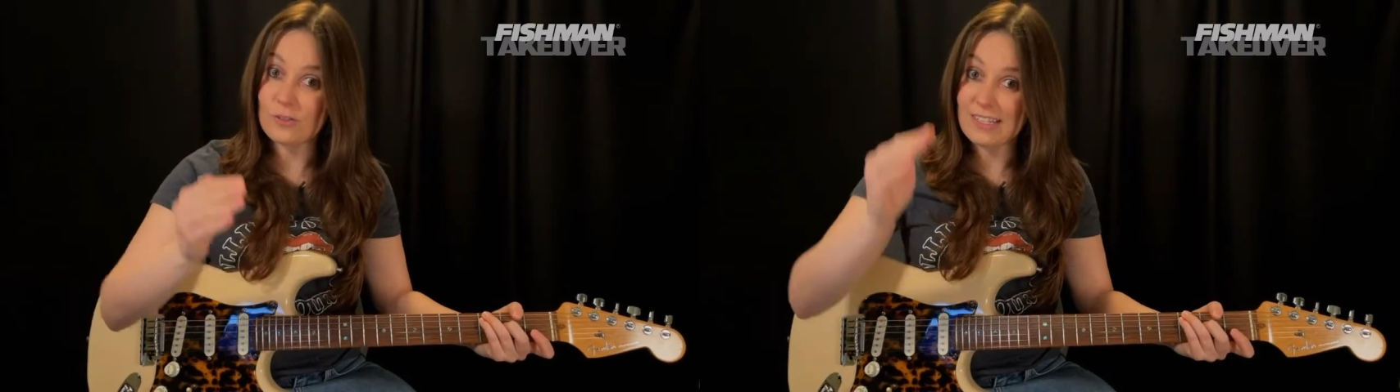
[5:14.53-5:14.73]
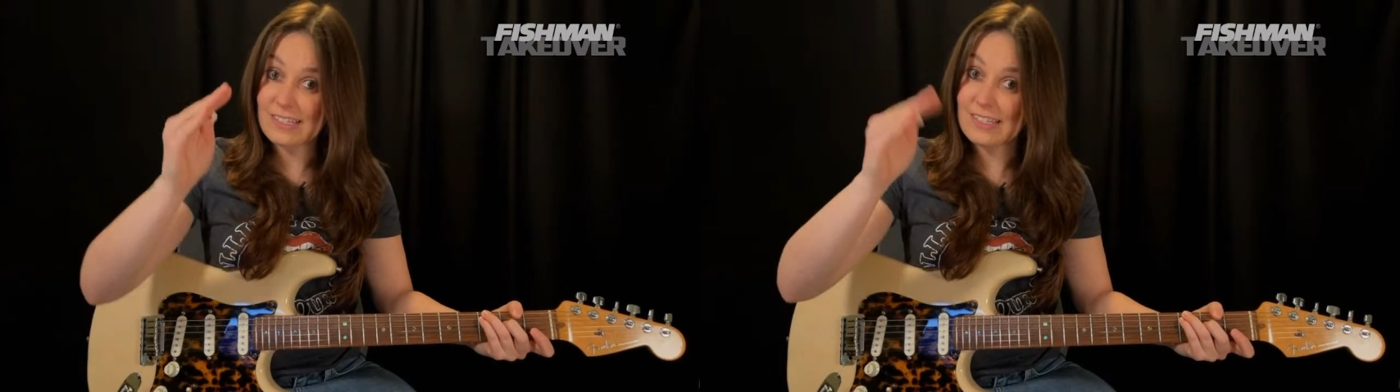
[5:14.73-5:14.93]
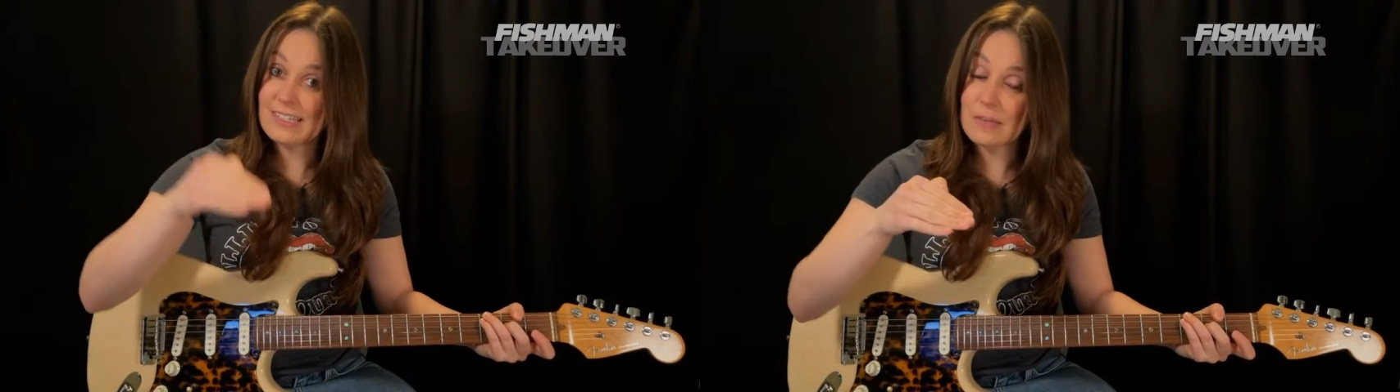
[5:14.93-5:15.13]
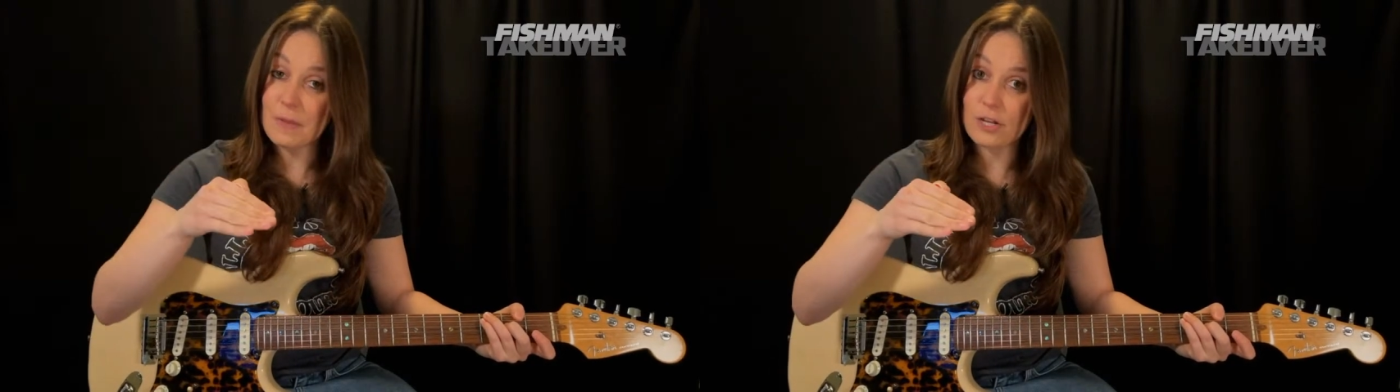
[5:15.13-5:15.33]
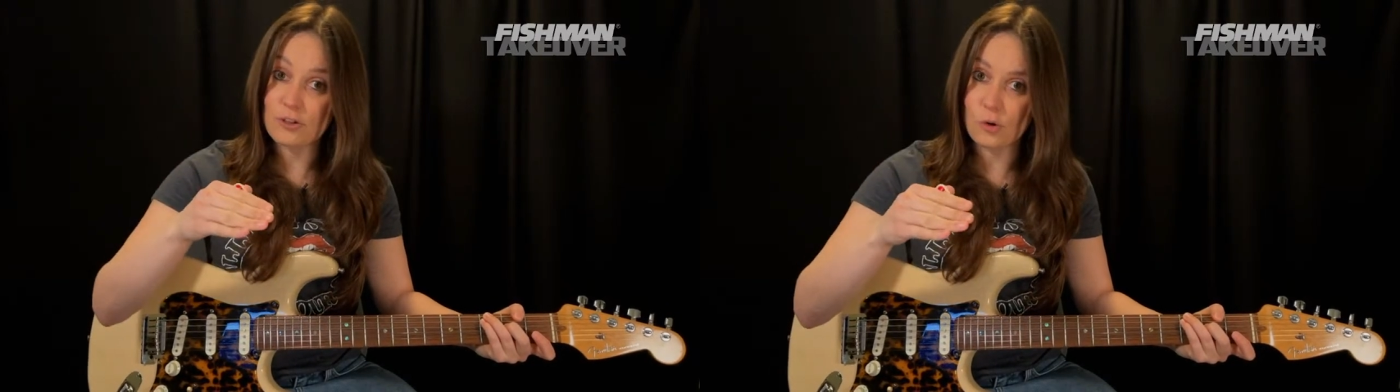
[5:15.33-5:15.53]
so that's a C
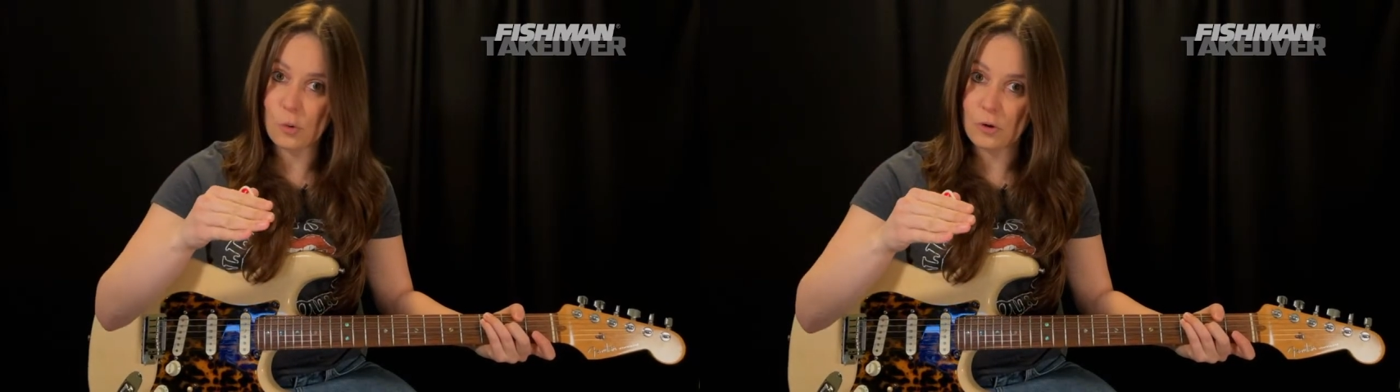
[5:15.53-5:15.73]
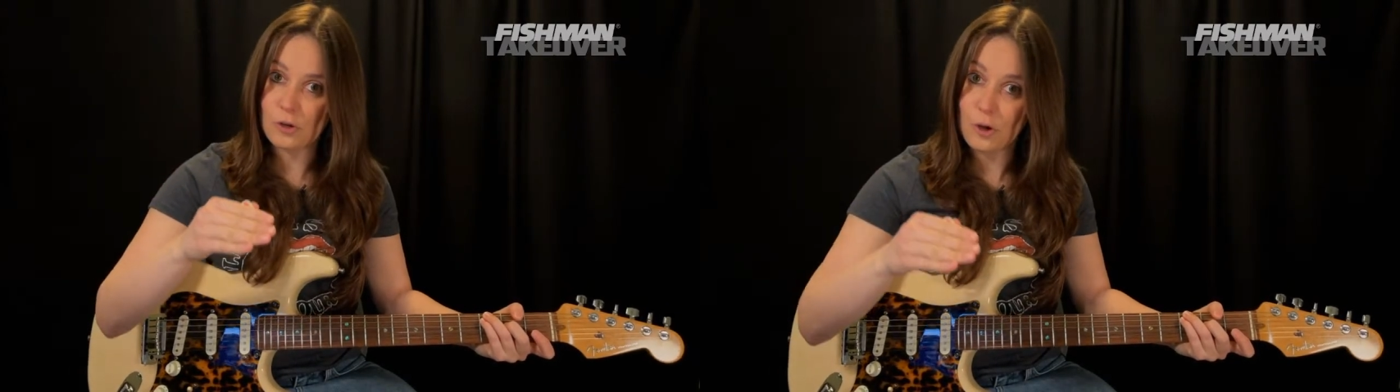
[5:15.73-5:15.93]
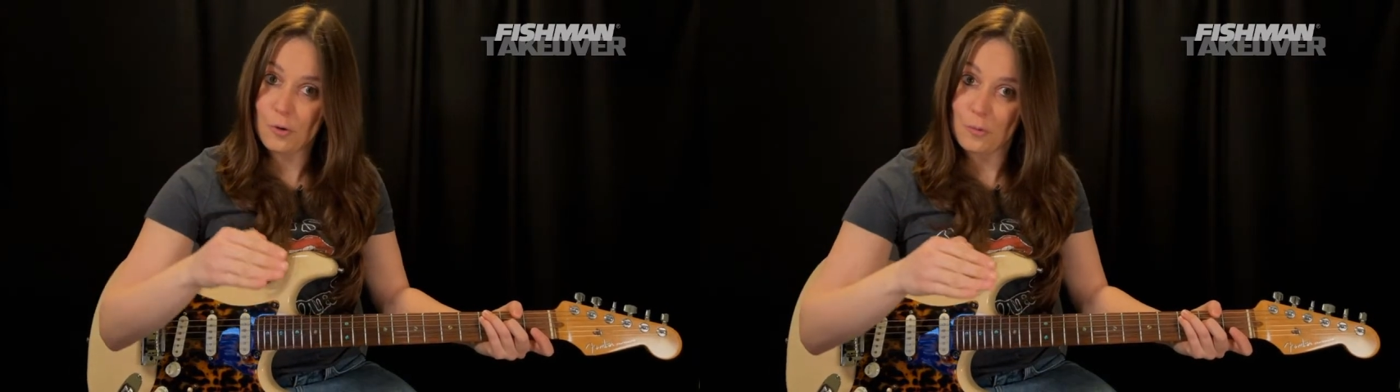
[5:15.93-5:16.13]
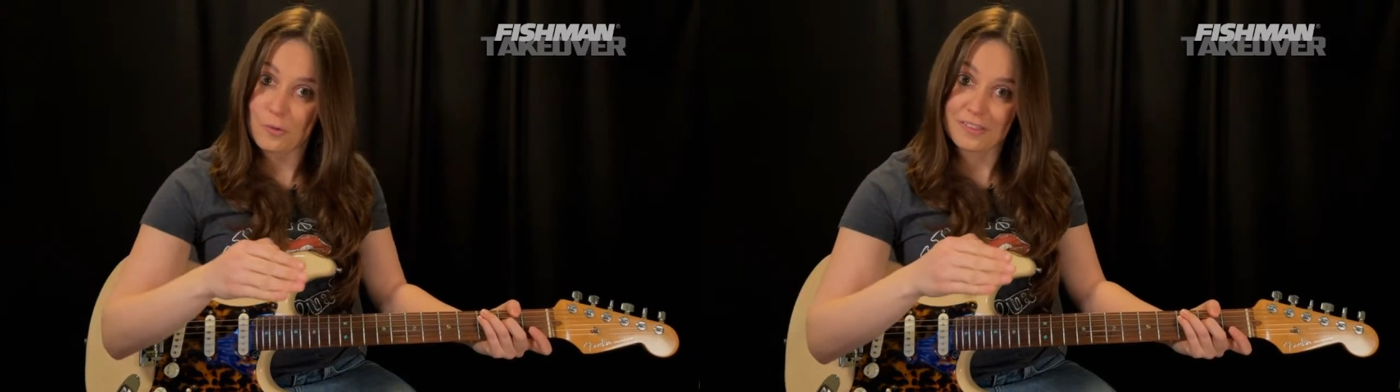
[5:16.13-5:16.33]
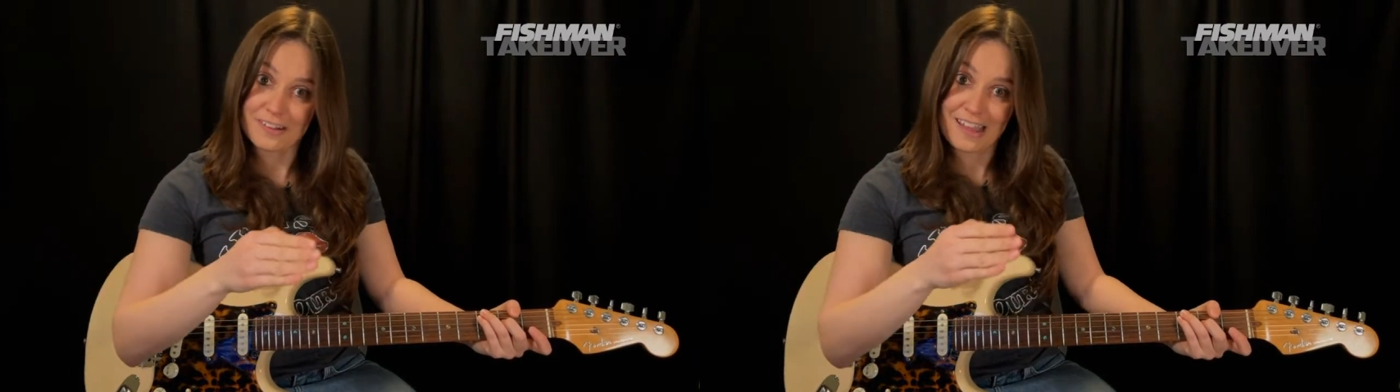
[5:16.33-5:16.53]
major chord
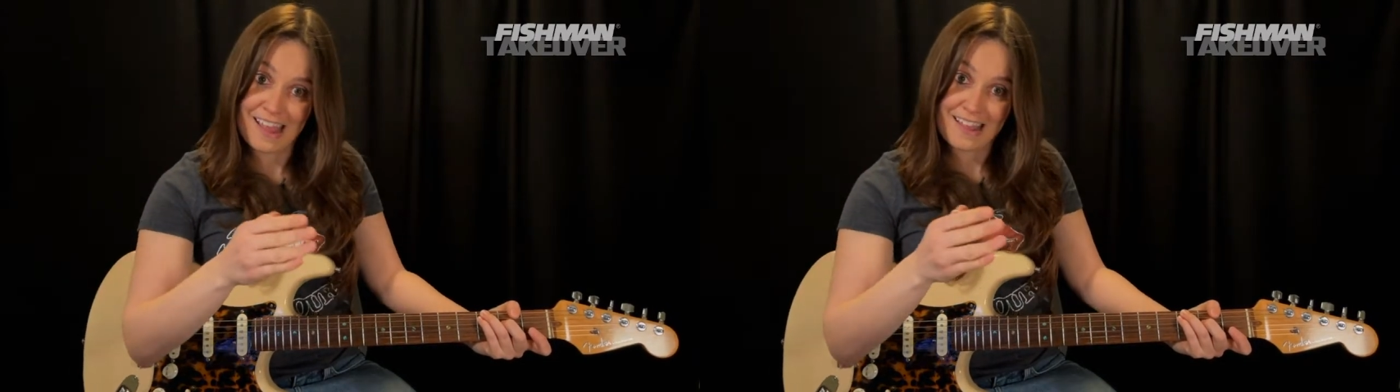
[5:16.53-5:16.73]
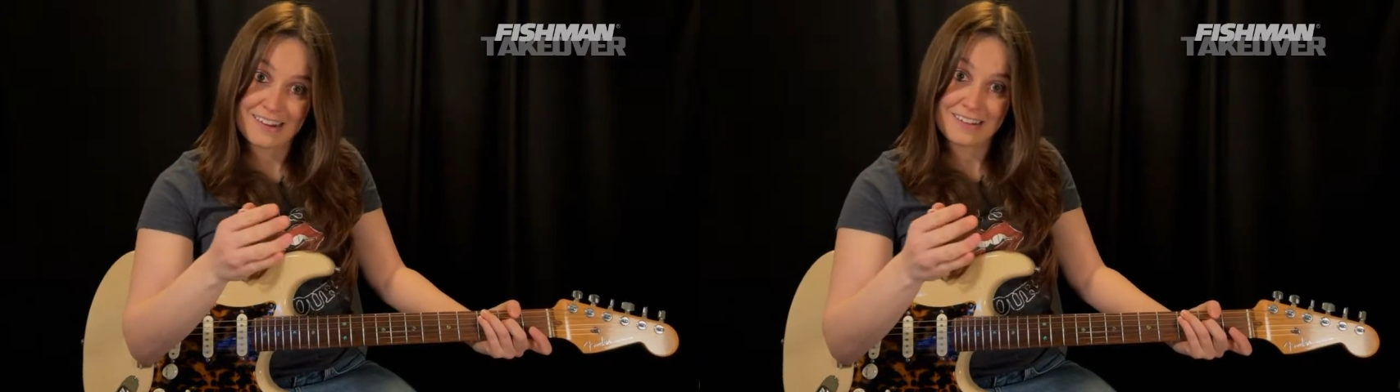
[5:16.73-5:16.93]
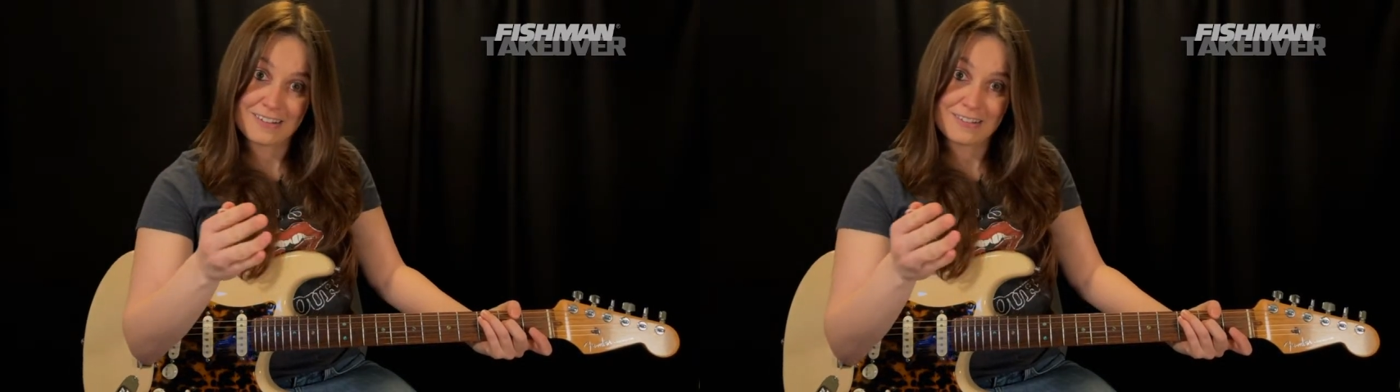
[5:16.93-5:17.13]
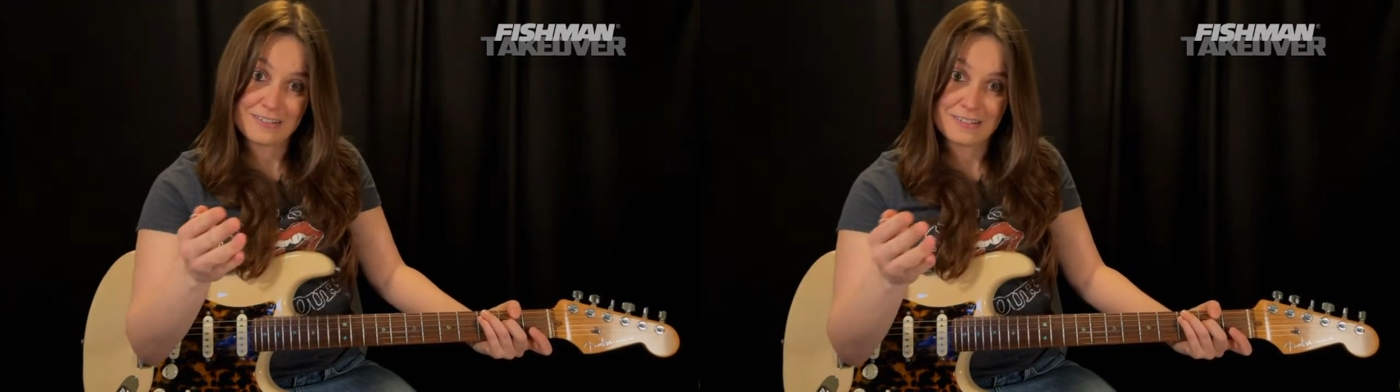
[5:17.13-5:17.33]
with an added